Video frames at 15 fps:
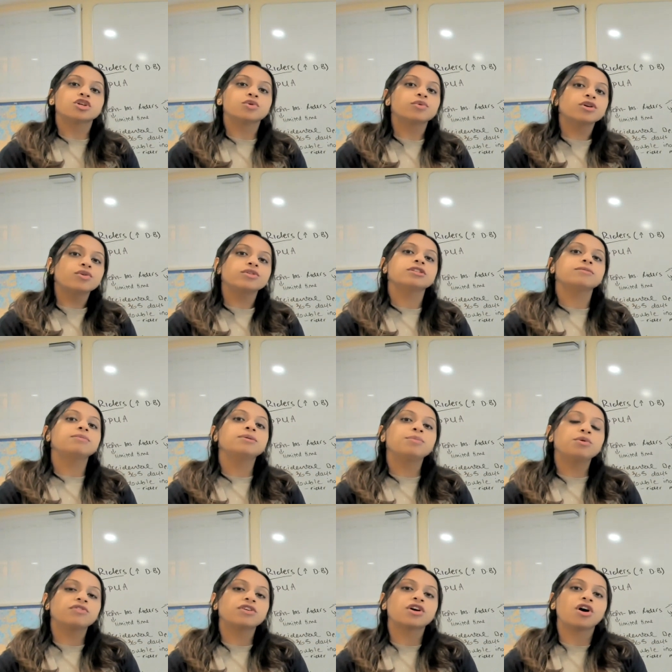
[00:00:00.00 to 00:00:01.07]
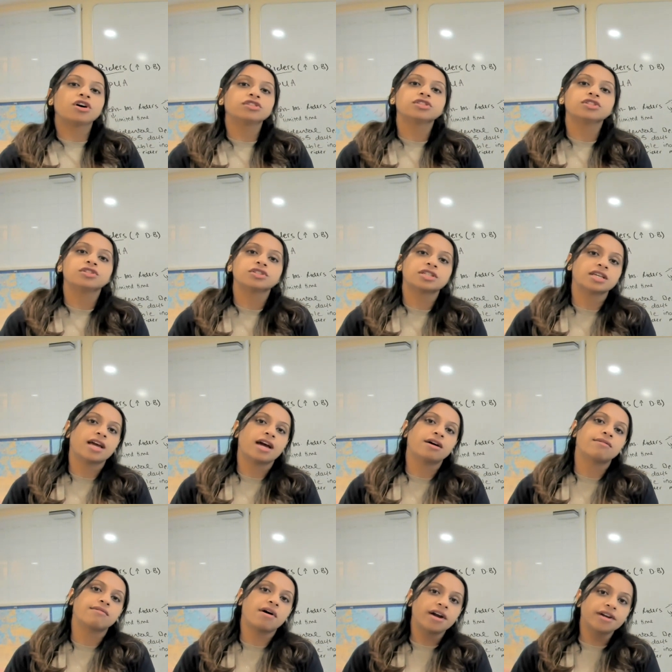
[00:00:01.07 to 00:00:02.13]
So we're going to be moving on to looking
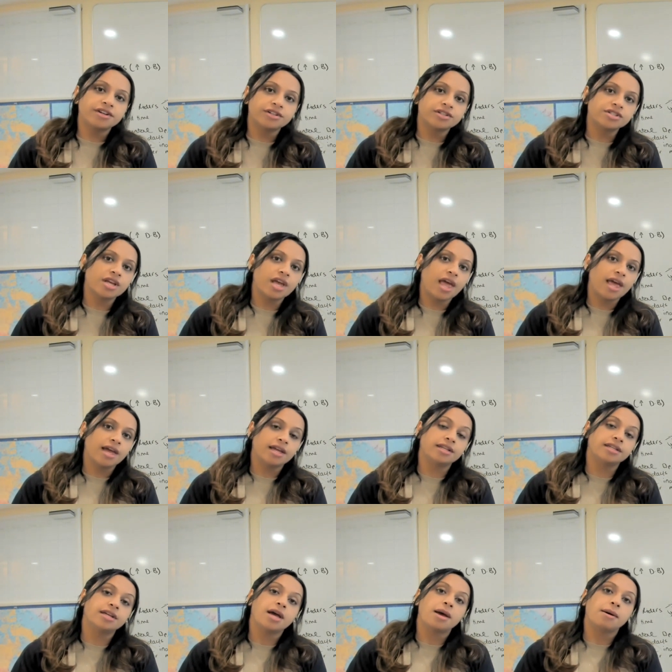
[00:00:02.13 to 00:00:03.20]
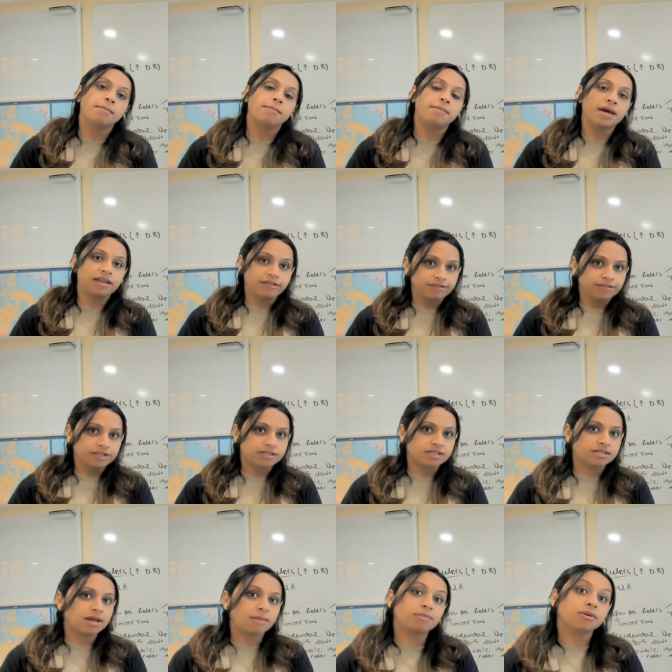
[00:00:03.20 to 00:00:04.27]
at riders and
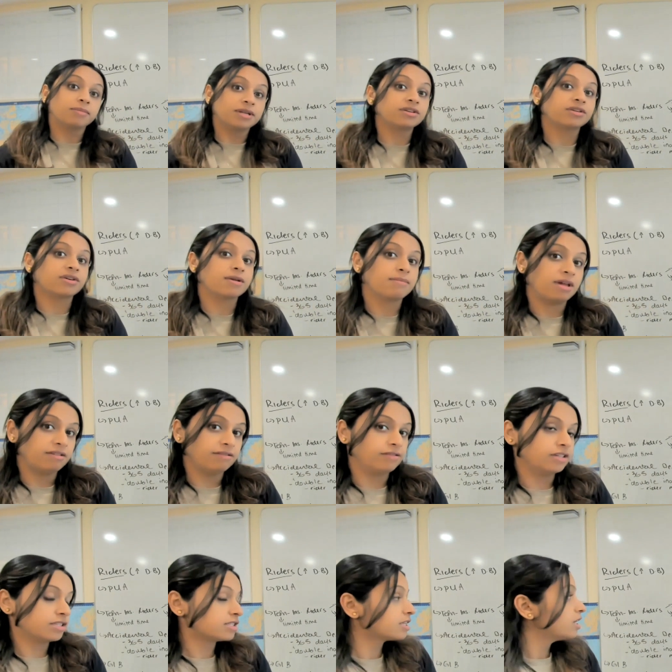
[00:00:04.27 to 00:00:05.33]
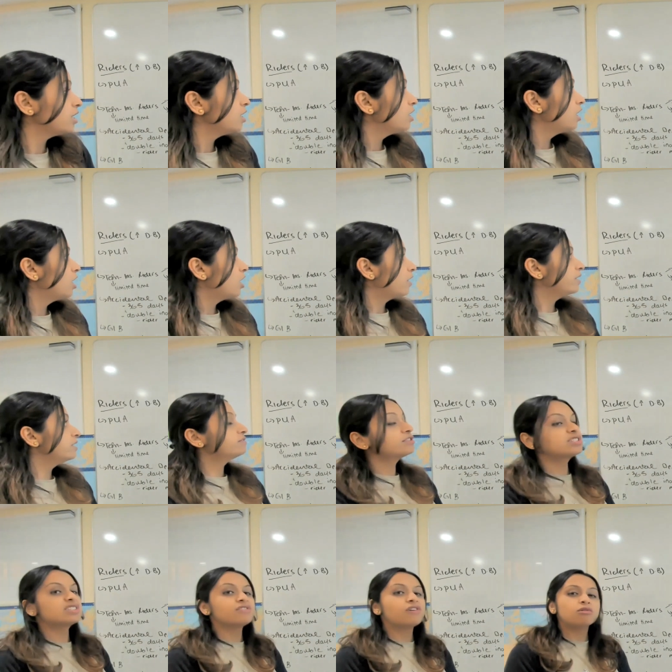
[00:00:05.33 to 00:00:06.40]
benefits, supplementary benefits. All right,
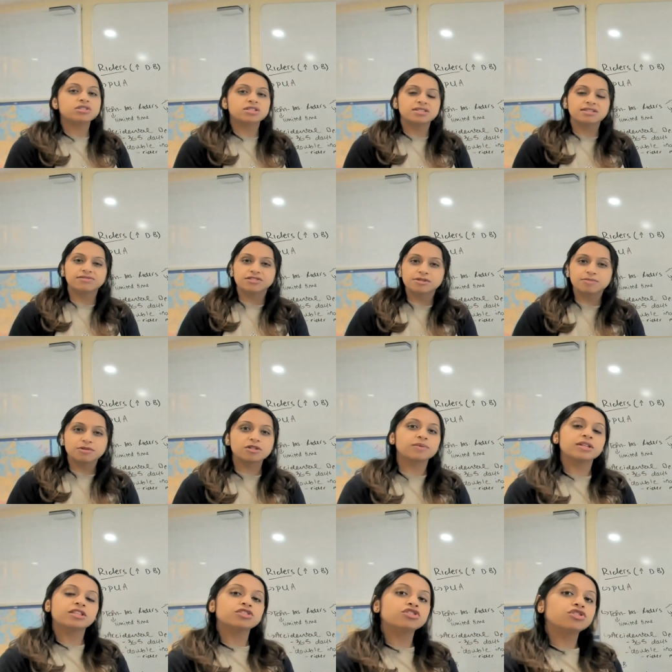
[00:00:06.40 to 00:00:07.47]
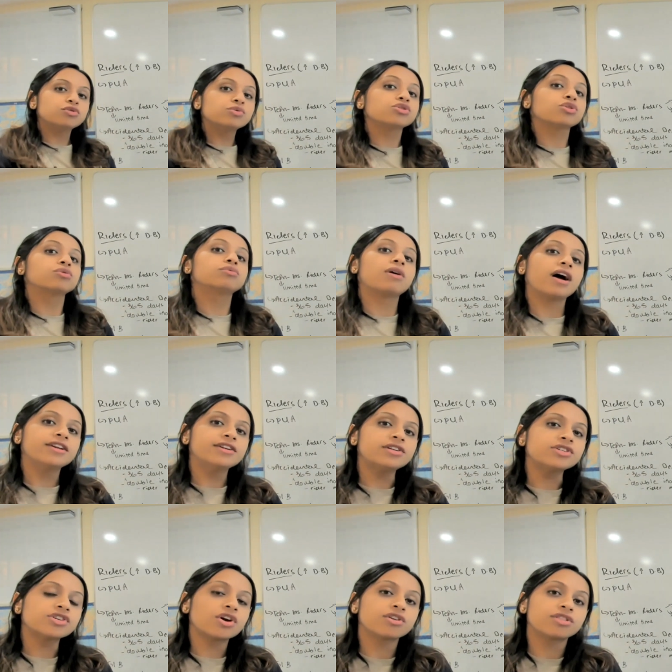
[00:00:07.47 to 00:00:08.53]
first of all, what's the difference between the two? So
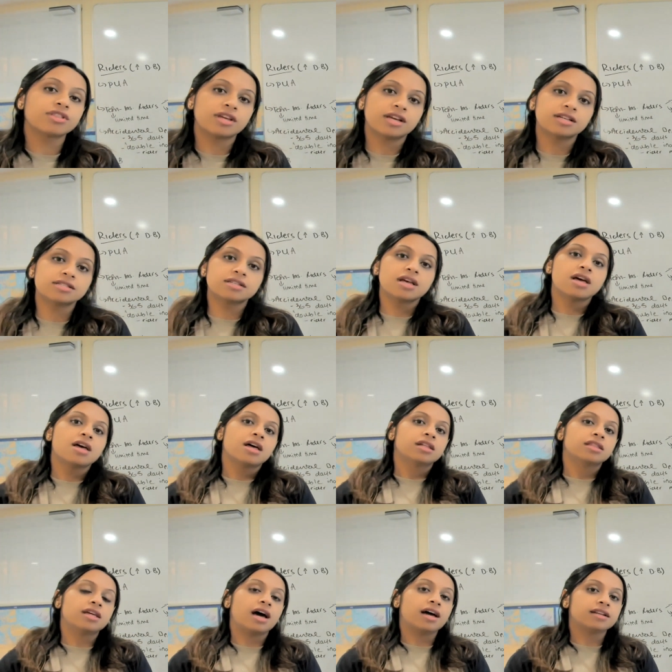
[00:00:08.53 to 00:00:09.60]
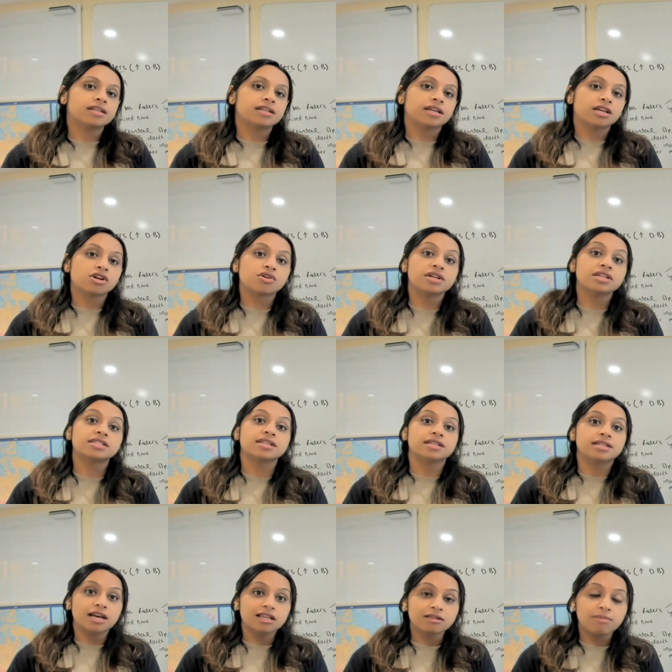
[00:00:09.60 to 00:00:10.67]
riders are things that increase
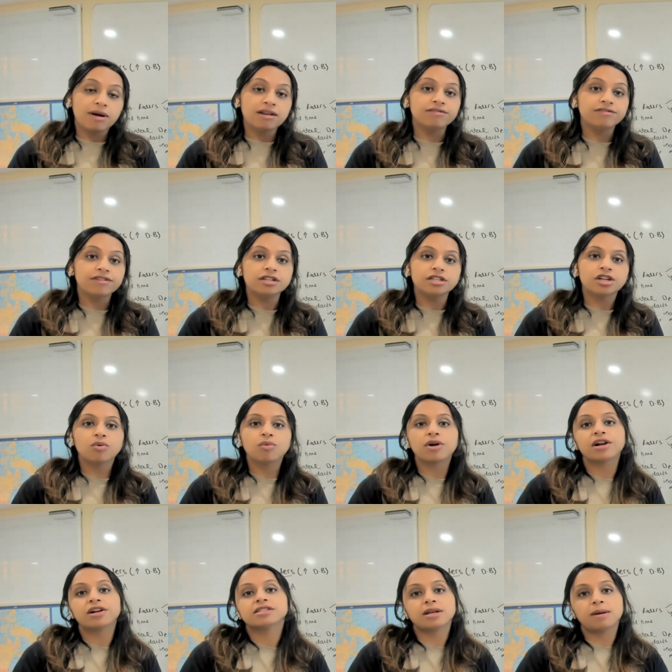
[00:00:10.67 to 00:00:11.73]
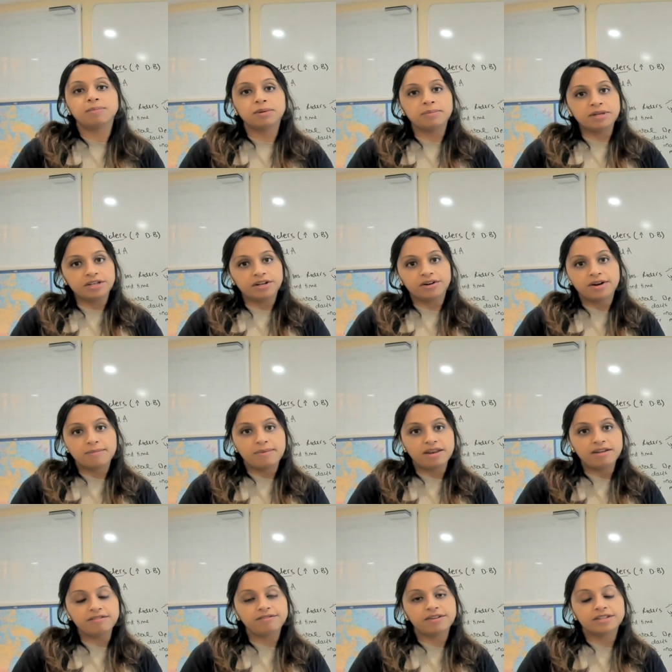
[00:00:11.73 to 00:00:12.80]
the death benefit, whereas supplementary
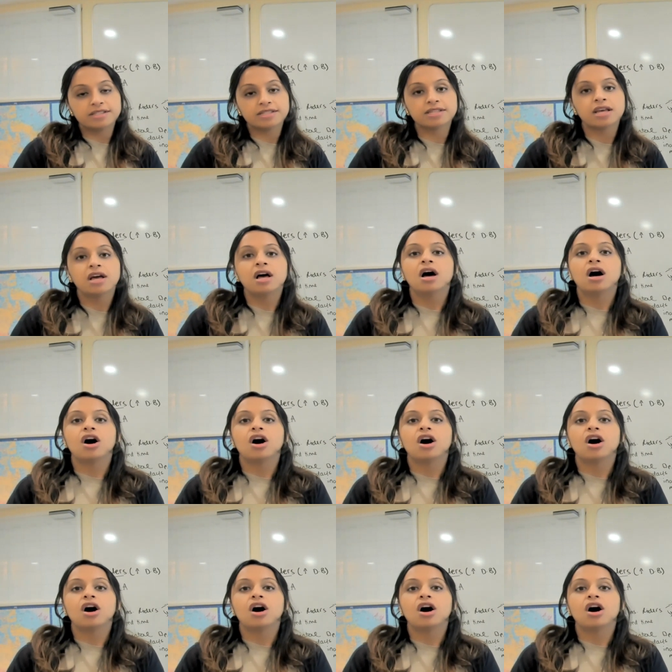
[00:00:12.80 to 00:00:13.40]
benefits